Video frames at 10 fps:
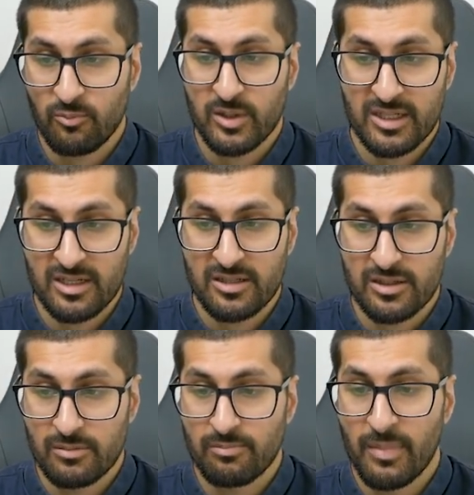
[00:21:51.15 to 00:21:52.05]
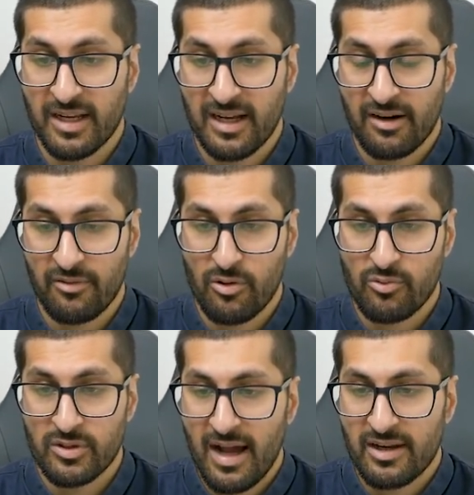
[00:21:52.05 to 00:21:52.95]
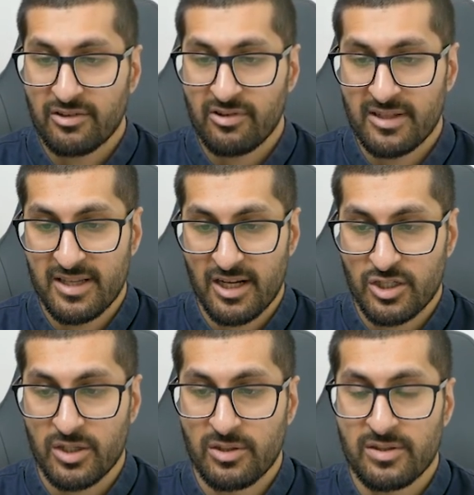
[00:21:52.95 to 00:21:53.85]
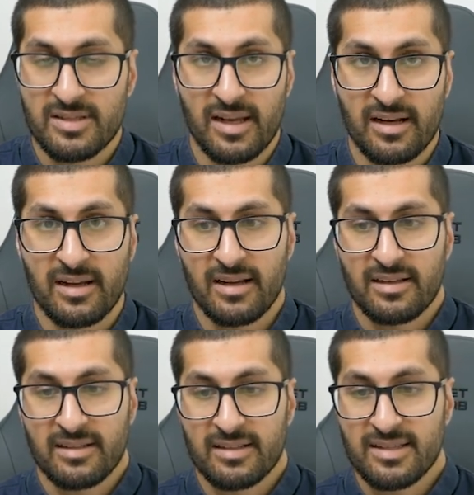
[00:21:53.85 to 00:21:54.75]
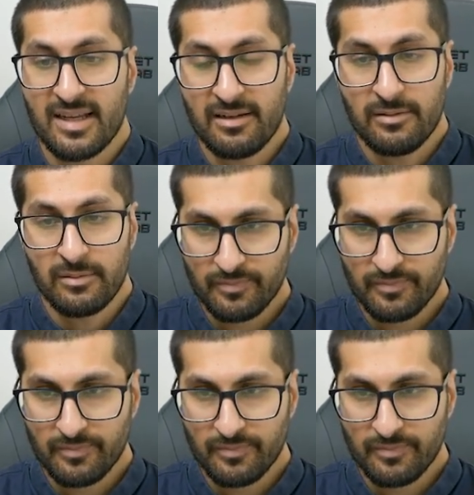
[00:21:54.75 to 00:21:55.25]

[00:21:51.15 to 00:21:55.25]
We tend to make our own transaction sync instead.